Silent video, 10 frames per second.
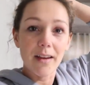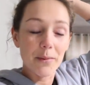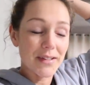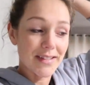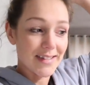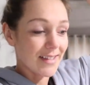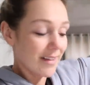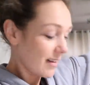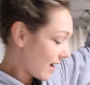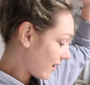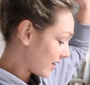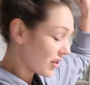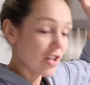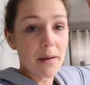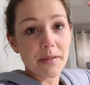it was, I like
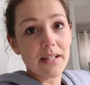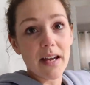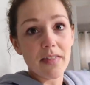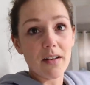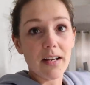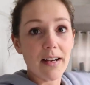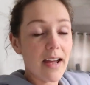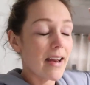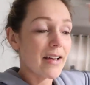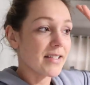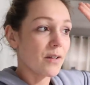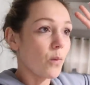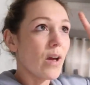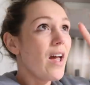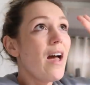stopped at nine thirty at night, and I
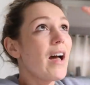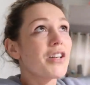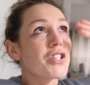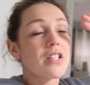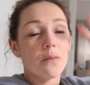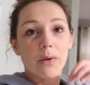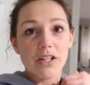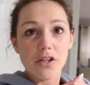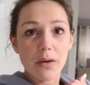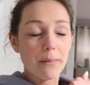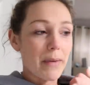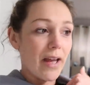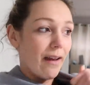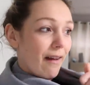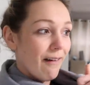didn't, I just didn't want to do it.
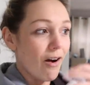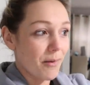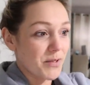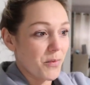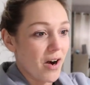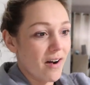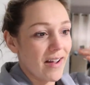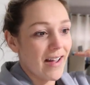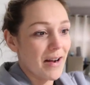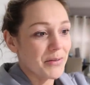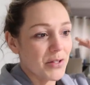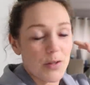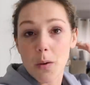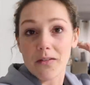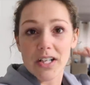My arms were hurting and I was
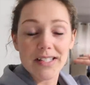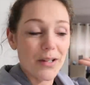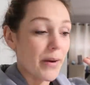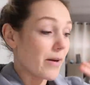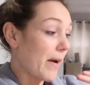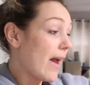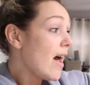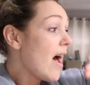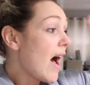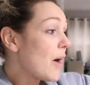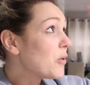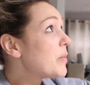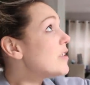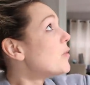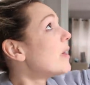just over it. So anyway, I will
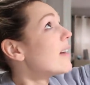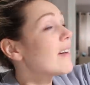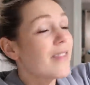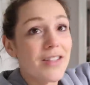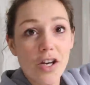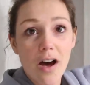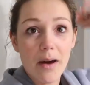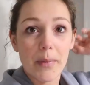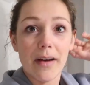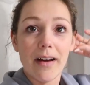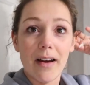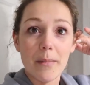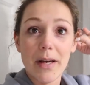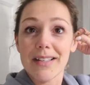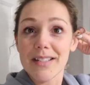be doing the top
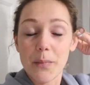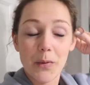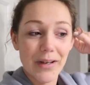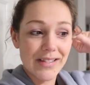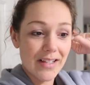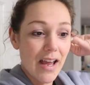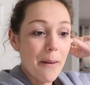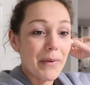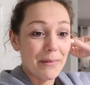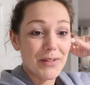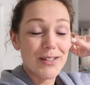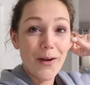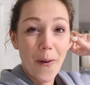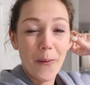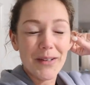um, at some point, but I'm
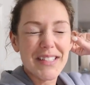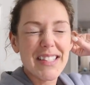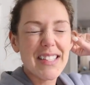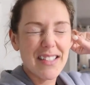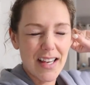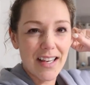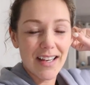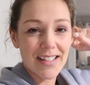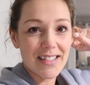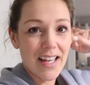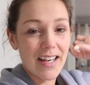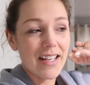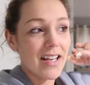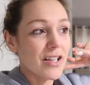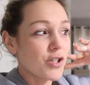so stinking
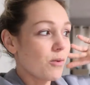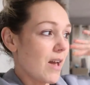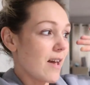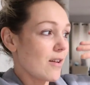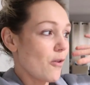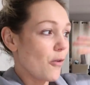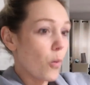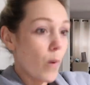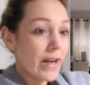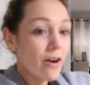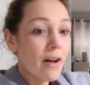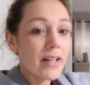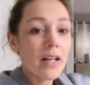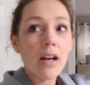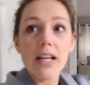excited to get the white on
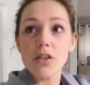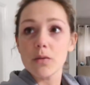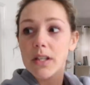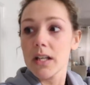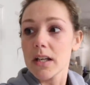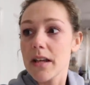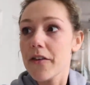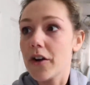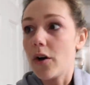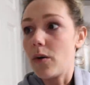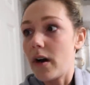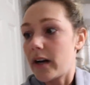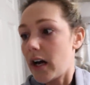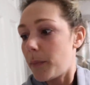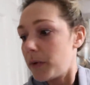here. I do need another coat on
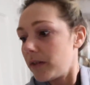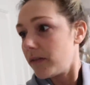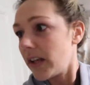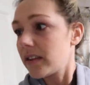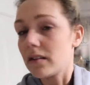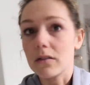a couple of like the